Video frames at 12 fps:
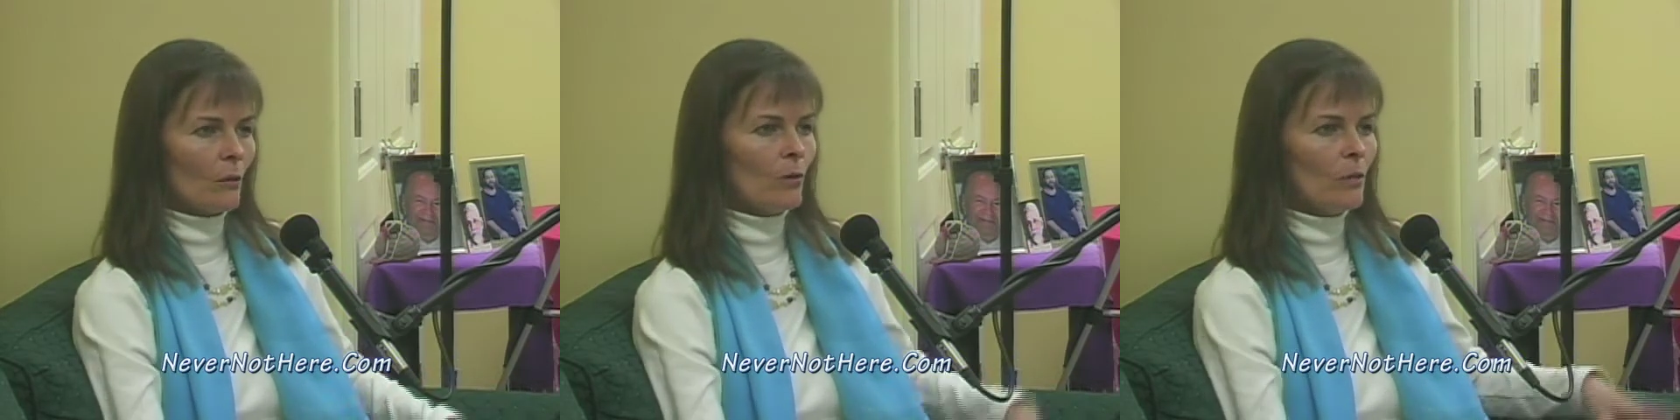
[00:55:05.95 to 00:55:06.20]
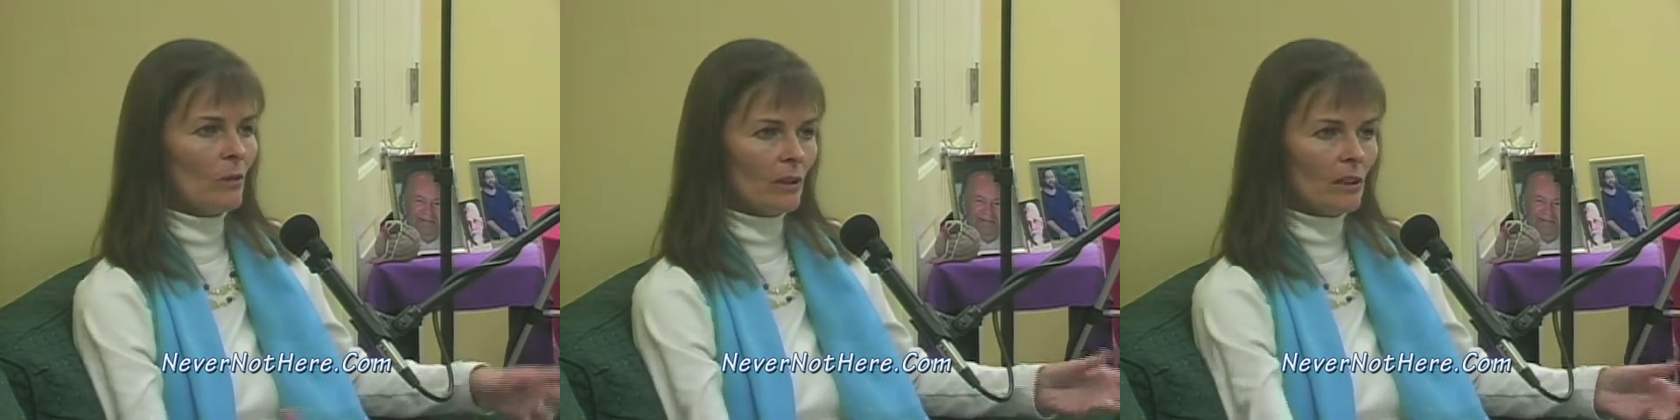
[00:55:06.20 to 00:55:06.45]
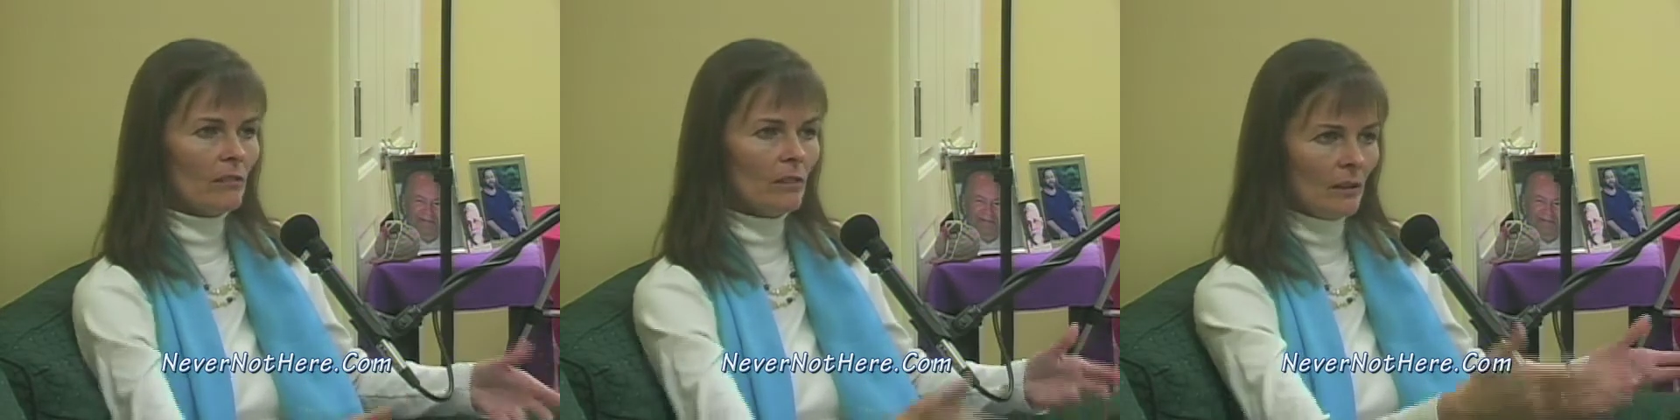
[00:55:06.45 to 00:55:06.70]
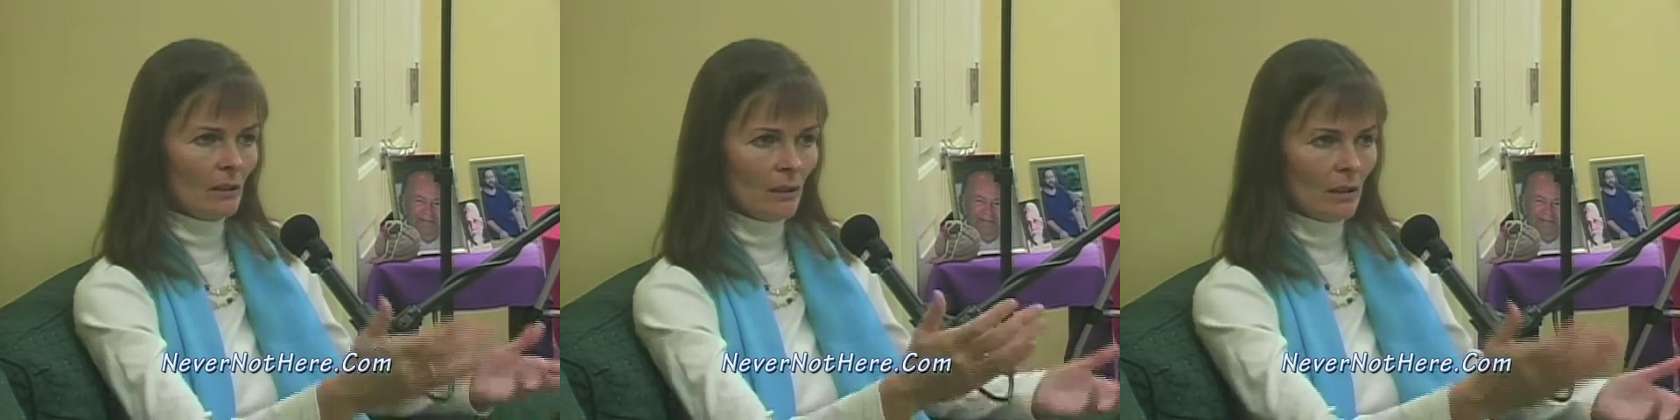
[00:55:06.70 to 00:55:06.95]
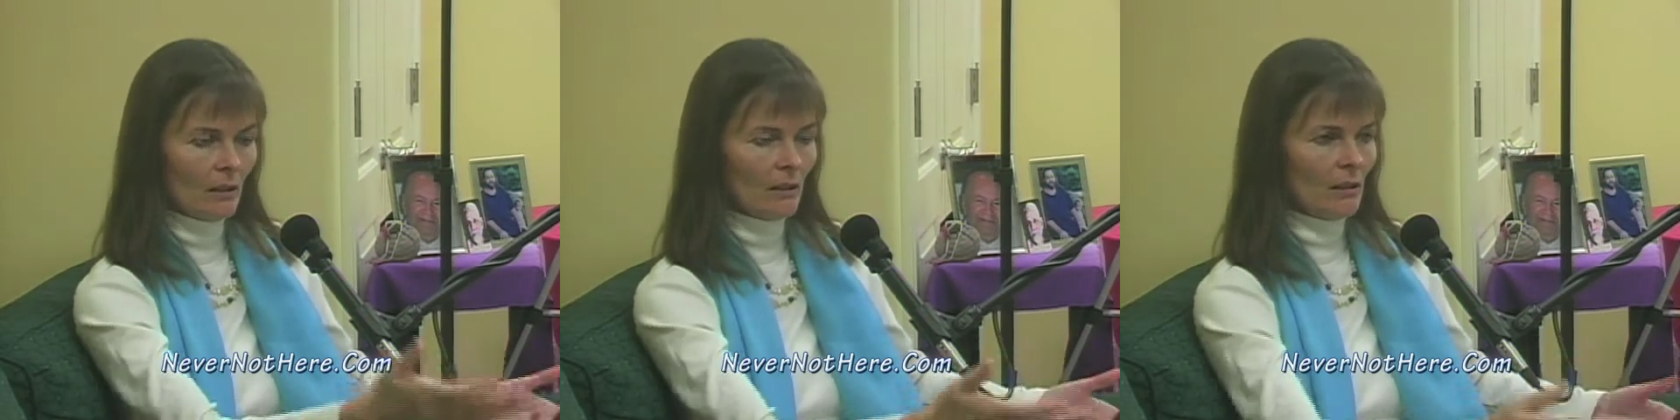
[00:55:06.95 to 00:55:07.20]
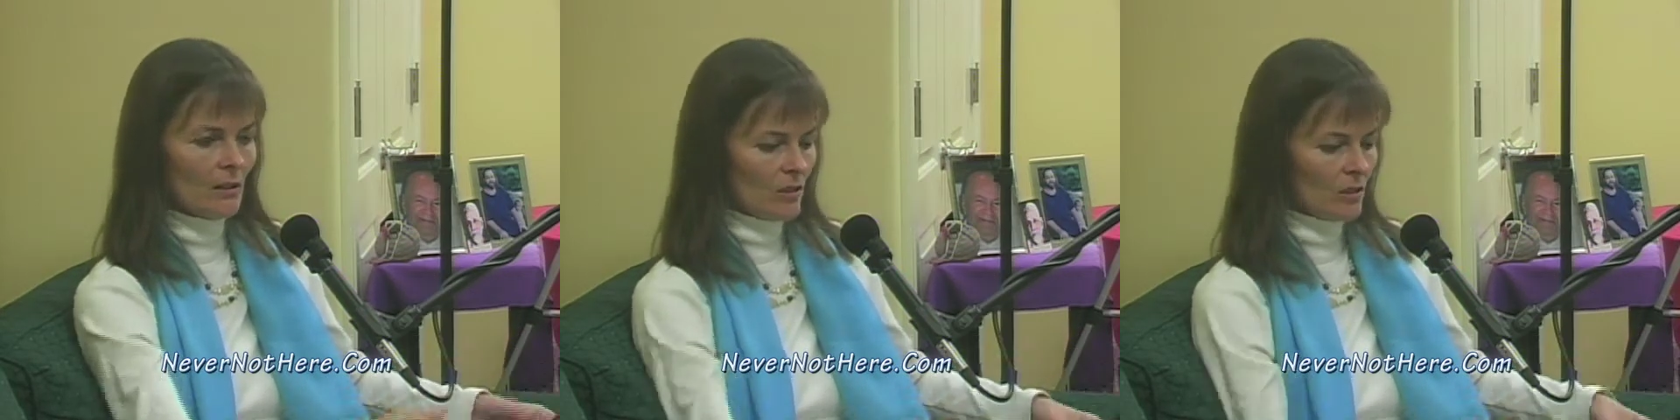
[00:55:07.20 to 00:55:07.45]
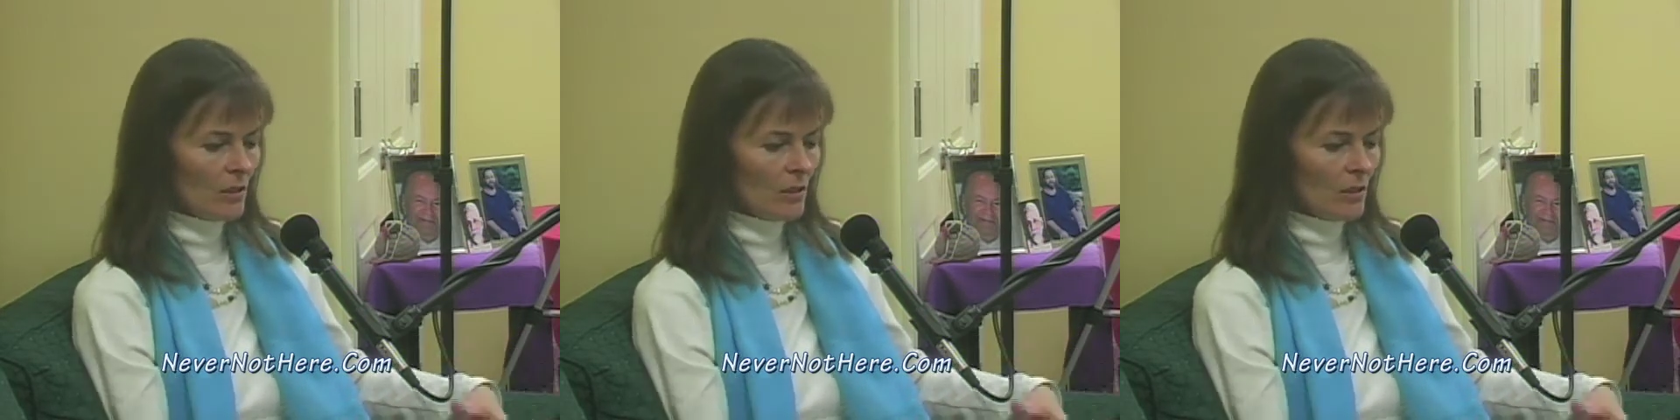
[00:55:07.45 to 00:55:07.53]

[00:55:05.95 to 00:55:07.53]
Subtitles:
We've been given this